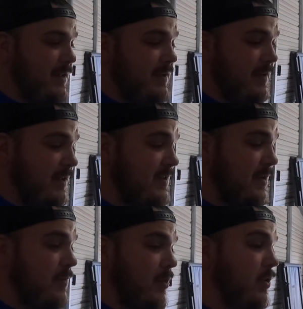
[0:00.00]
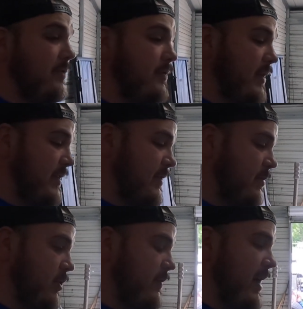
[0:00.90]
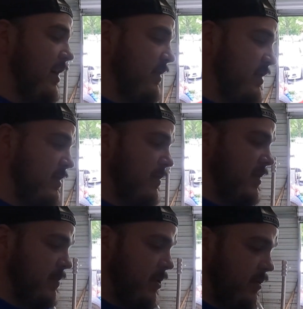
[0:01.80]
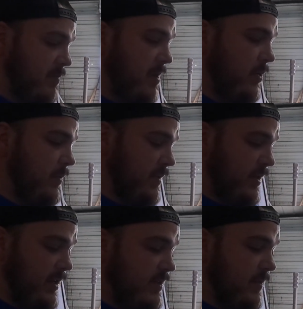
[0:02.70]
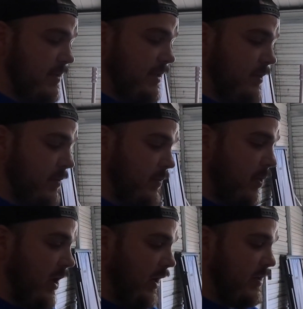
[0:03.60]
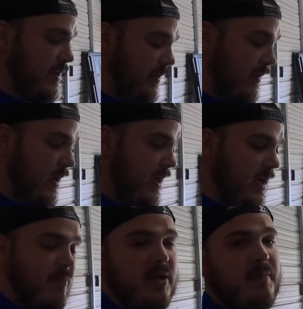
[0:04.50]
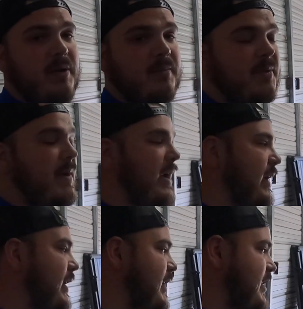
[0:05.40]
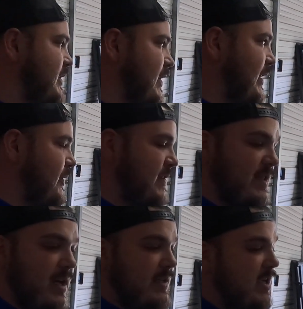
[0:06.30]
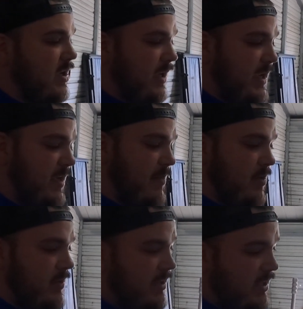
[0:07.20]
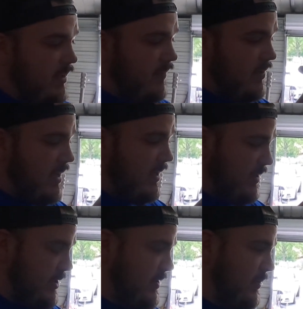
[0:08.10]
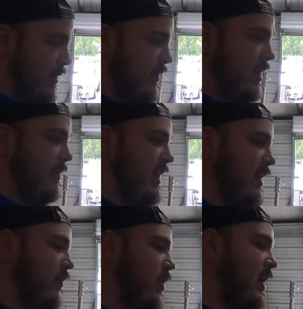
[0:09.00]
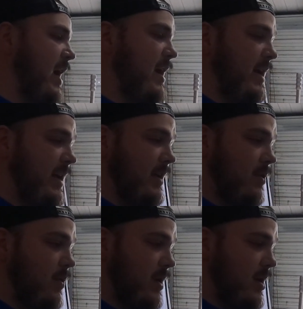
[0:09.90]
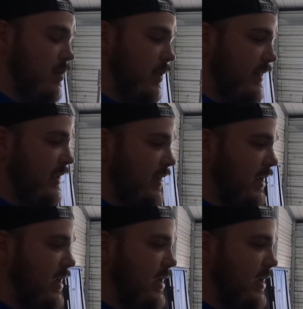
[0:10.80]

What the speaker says: it's gonna move. It's gonna move out. This motor's potent. It's really doing work, so pretty pumped about it. So I know there's a lot of talking head, but I wanted to give you guys just sort of an update of what I had going on with it